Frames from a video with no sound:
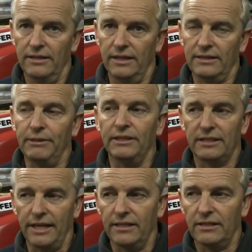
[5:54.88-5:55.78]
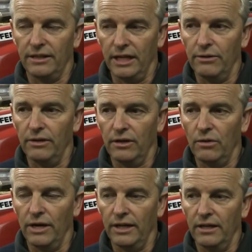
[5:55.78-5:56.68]
That's something the States, I know, are
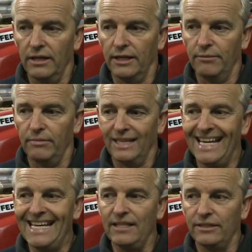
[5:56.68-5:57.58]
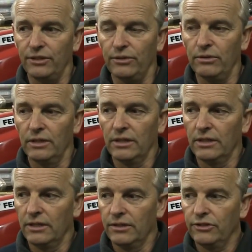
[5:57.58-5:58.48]
quite keen to
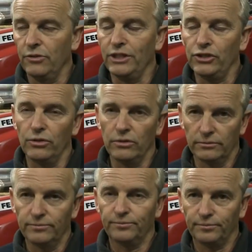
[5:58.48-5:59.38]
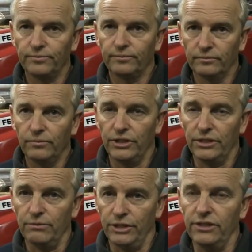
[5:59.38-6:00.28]
ensure,
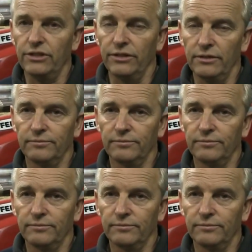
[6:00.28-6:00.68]
which is good.